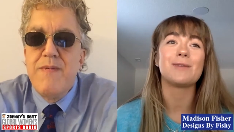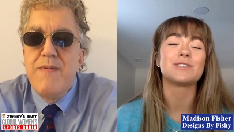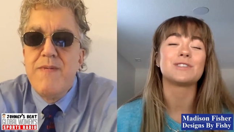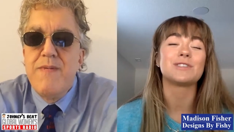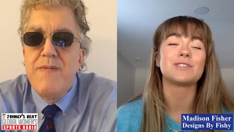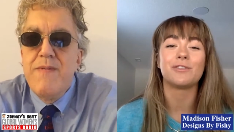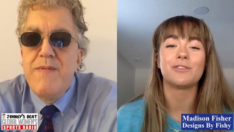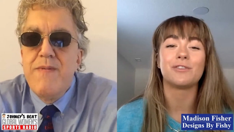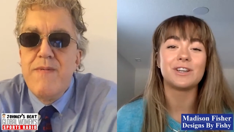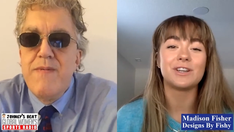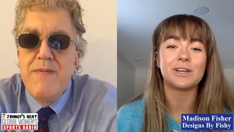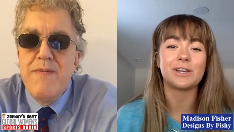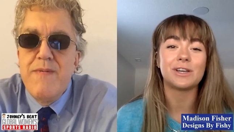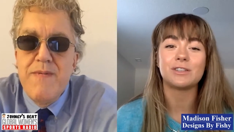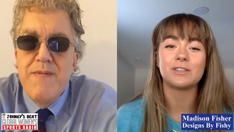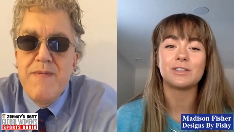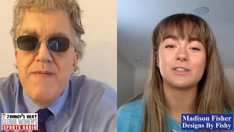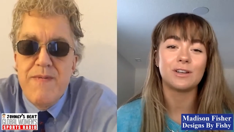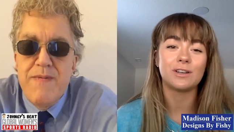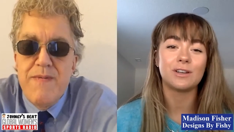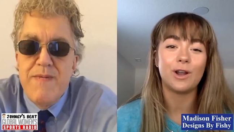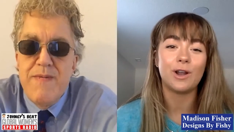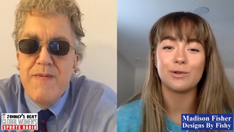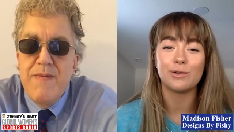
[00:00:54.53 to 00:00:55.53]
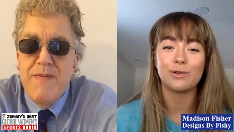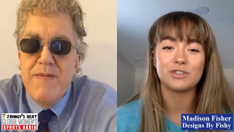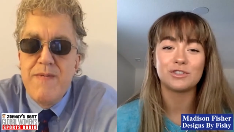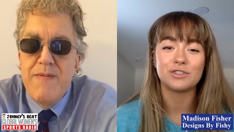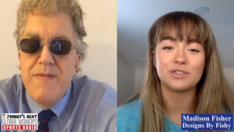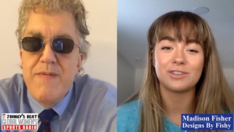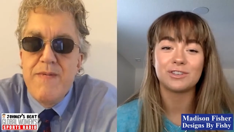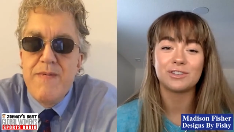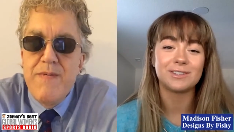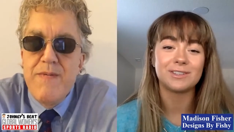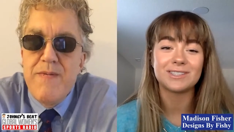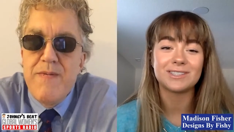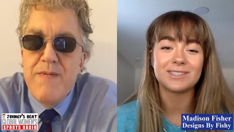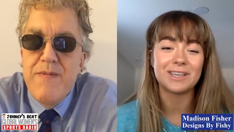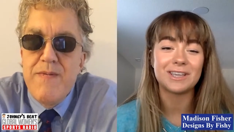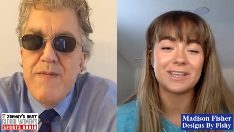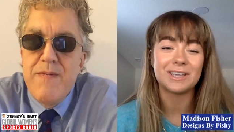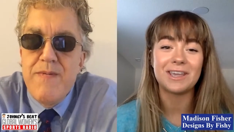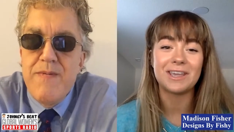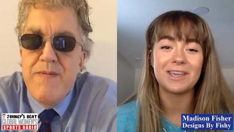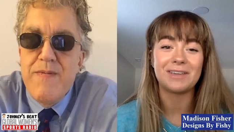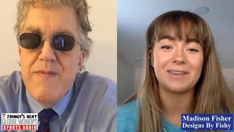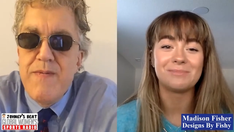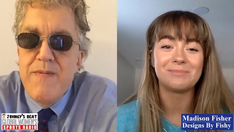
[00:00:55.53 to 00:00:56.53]
Speaker 1: I'm just going to reach out to the coach and
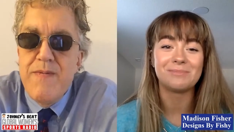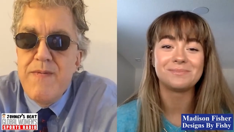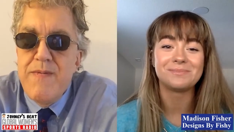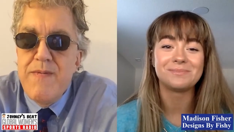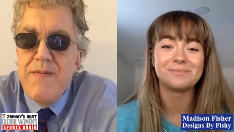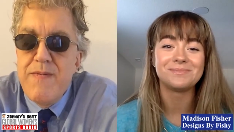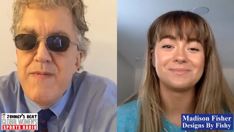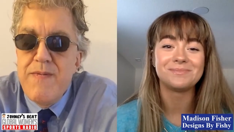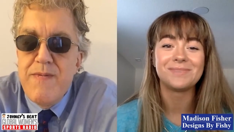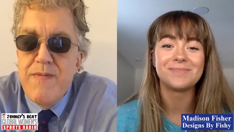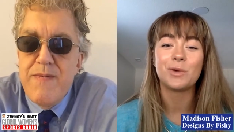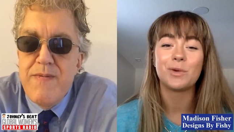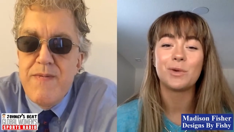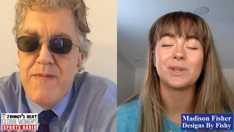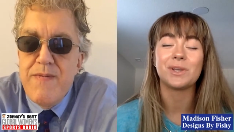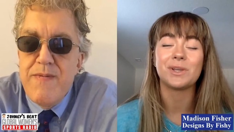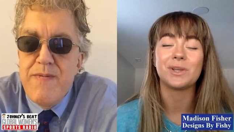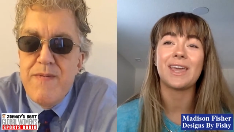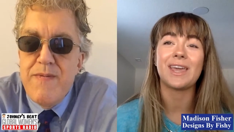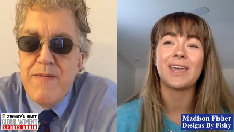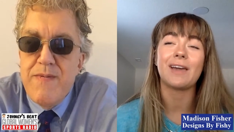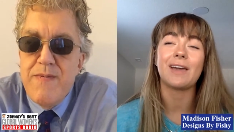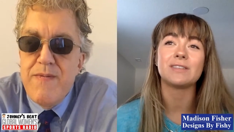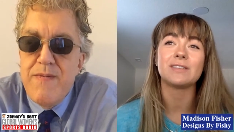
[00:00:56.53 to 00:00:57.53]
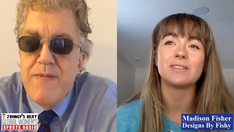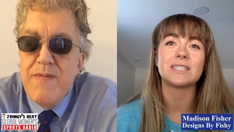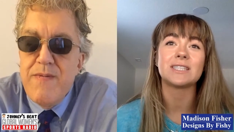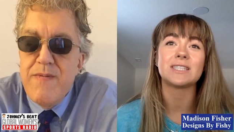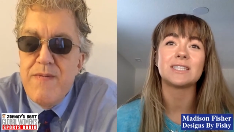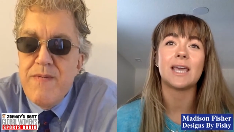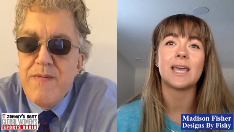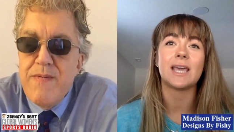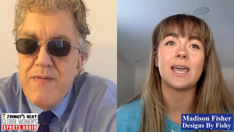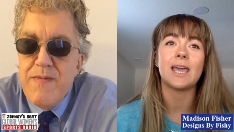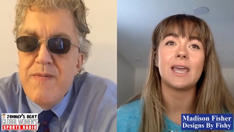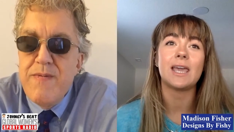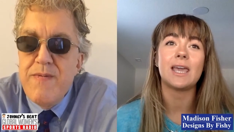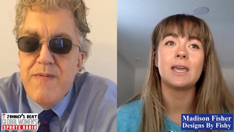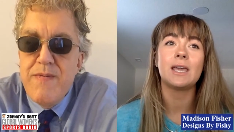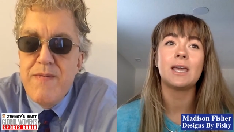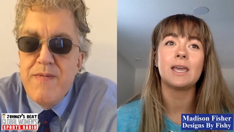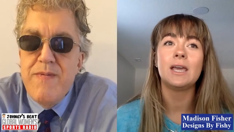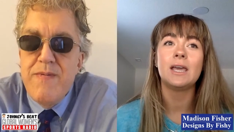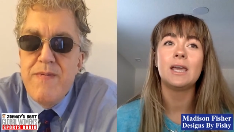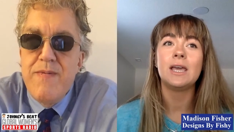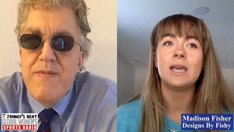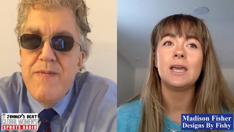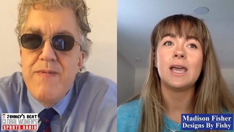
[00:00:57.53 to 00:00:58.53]
see what they have to
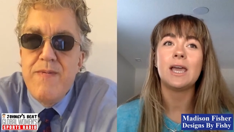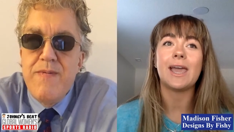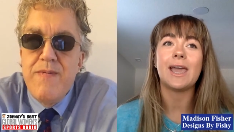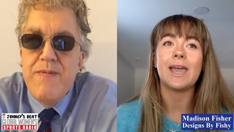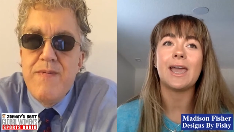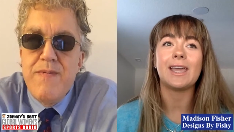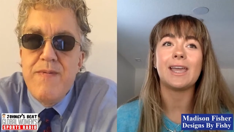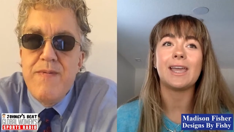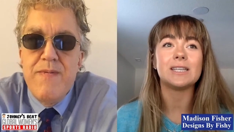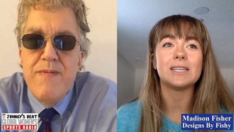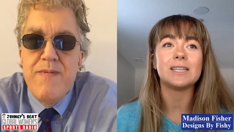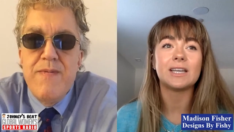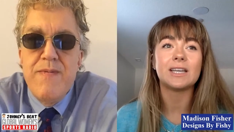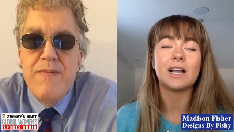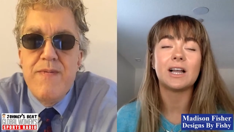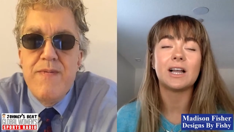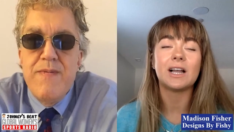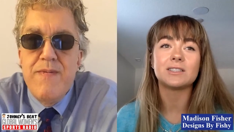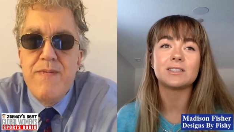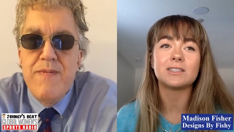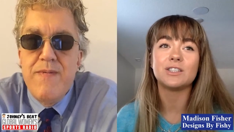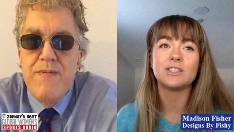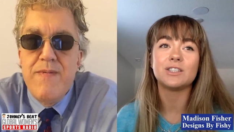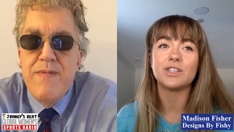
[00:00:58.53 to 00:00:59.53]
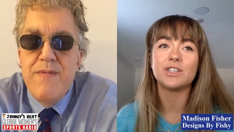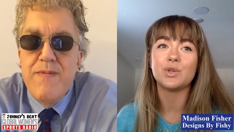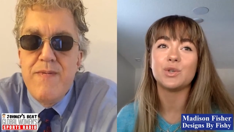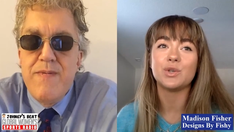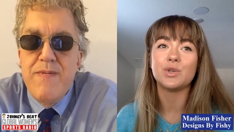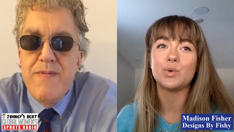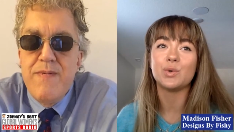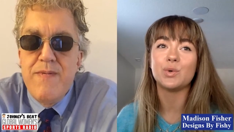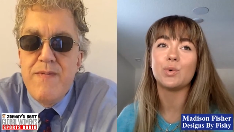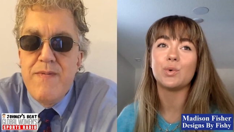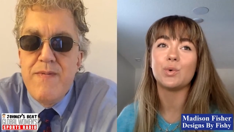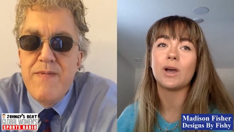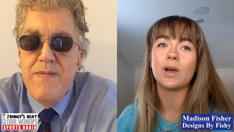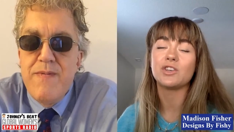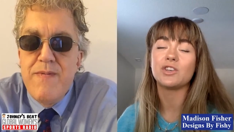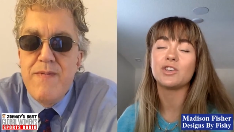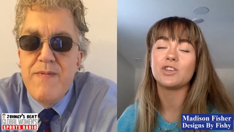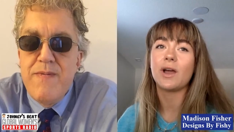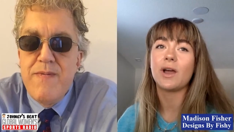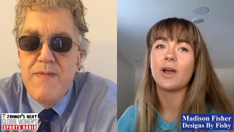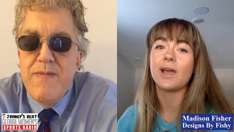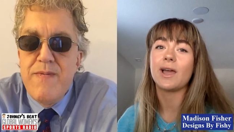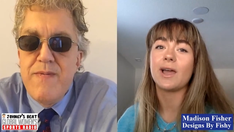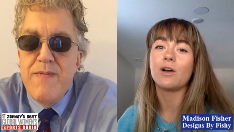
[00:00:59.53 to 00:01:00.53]
say. And I got to do a
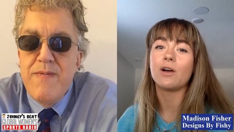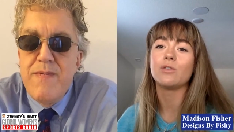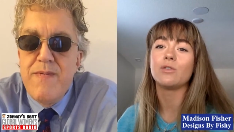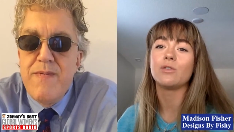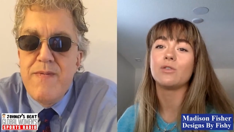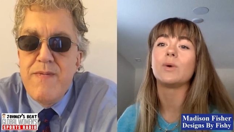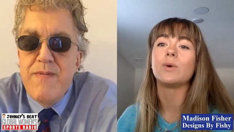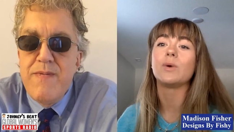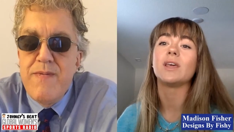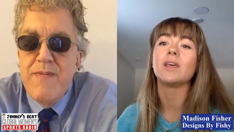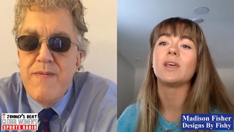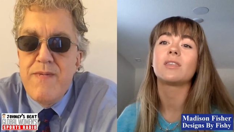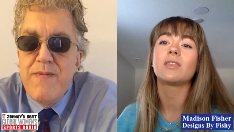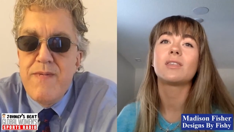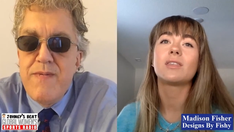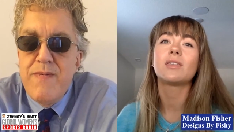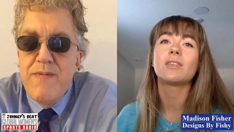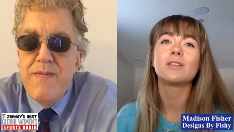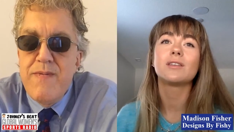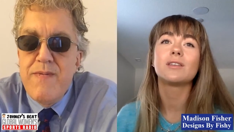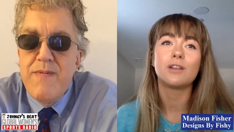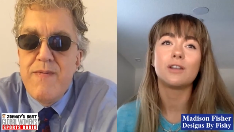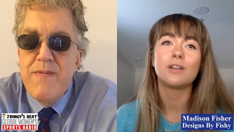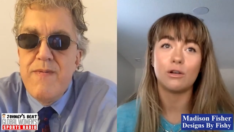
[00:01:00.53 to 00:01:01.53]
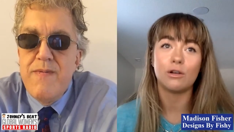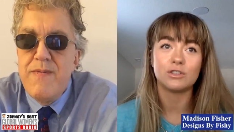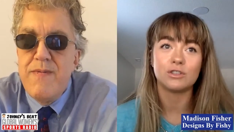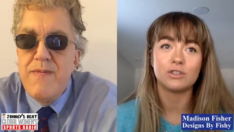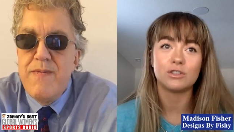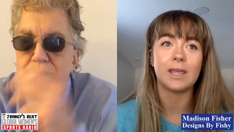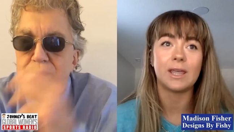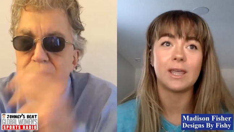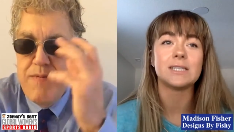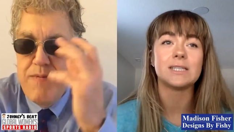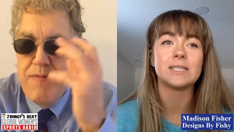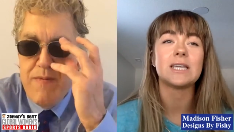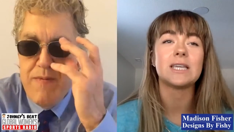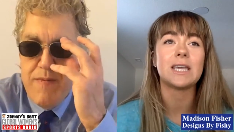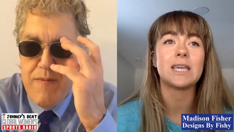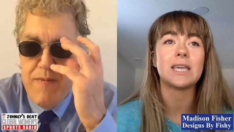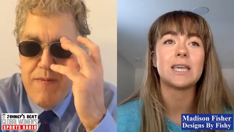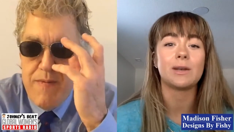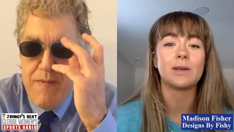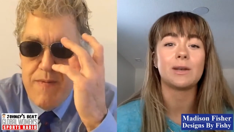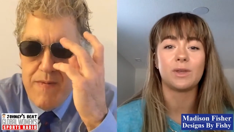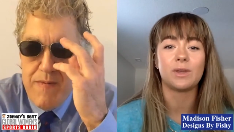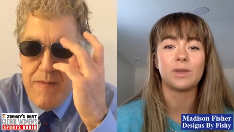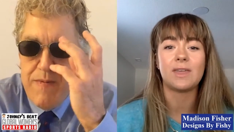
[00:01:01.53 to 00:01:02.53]
tryout with Coach
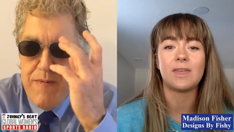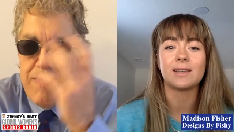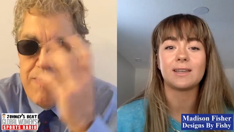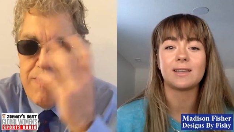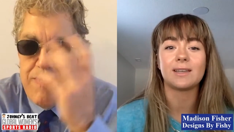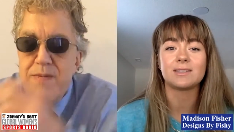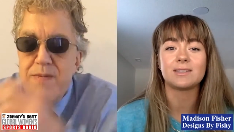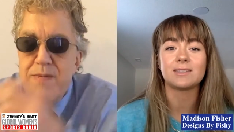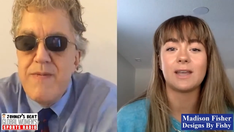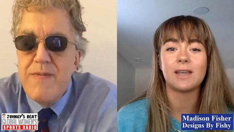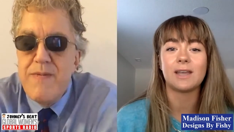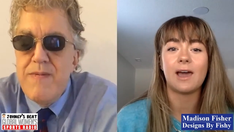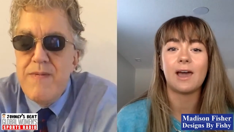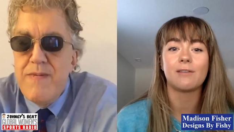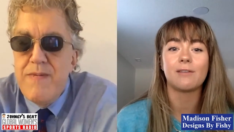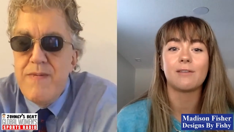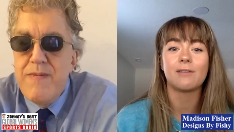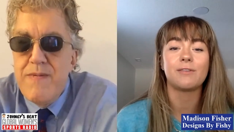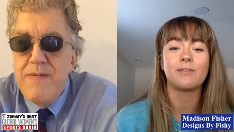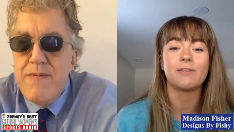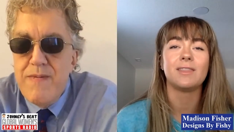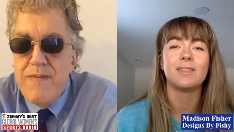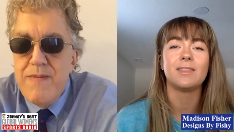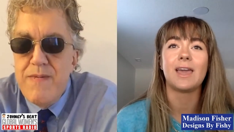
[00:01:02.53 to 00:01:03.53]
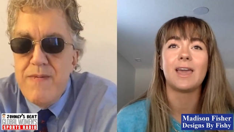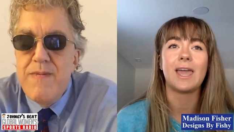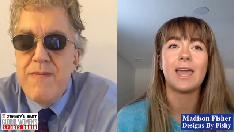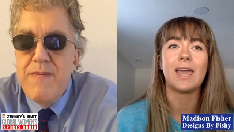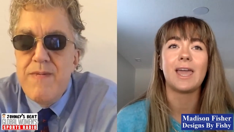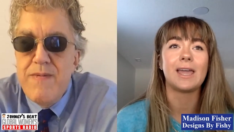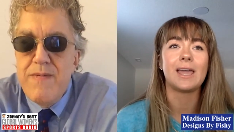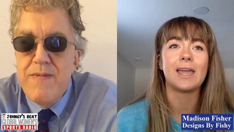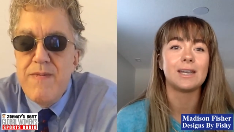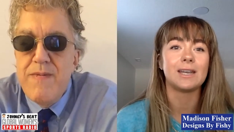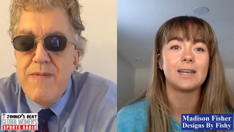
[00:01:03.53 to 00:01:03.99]
Lenti and with that staff, and they